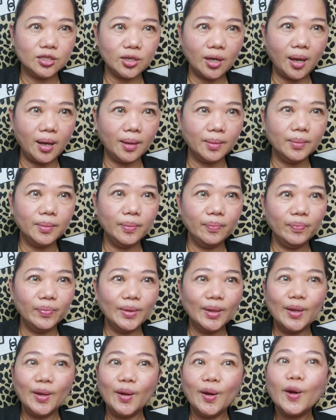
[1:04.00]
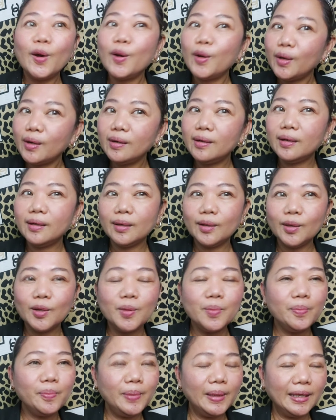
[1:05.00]
job or
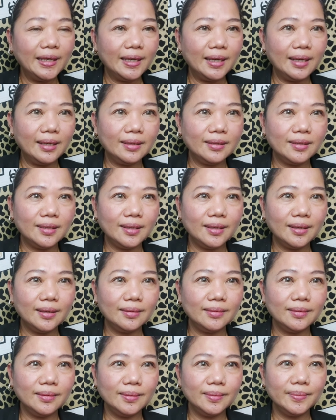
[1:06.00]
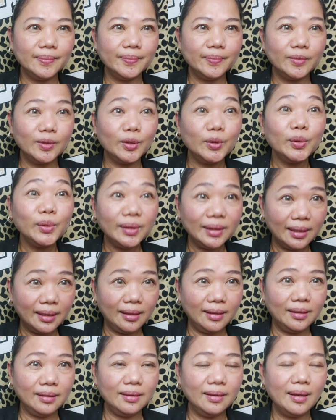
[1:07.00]
complicated
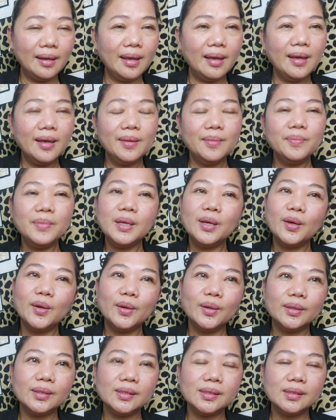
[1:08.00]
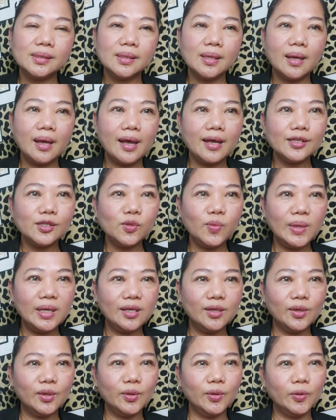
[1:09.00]
routine, because as we
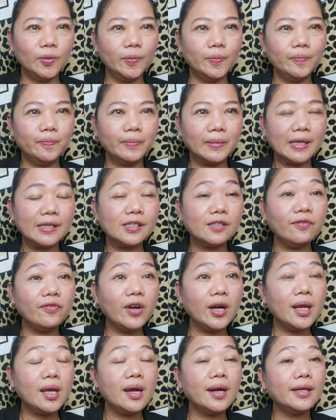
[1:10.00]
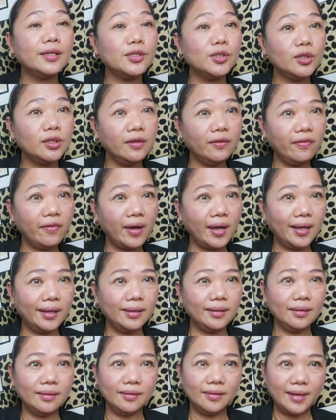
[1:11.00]
know, it's very hard to
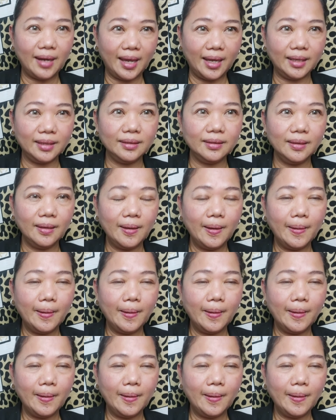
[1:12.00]
divide, right?